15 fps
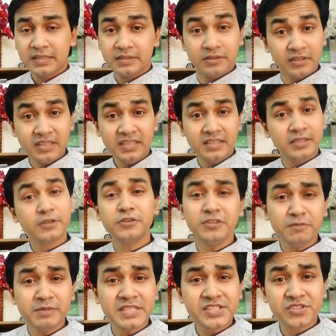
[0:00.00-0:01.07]
Okay, could you
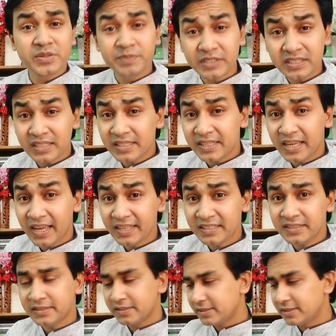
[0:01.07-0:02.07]
please repeat that again?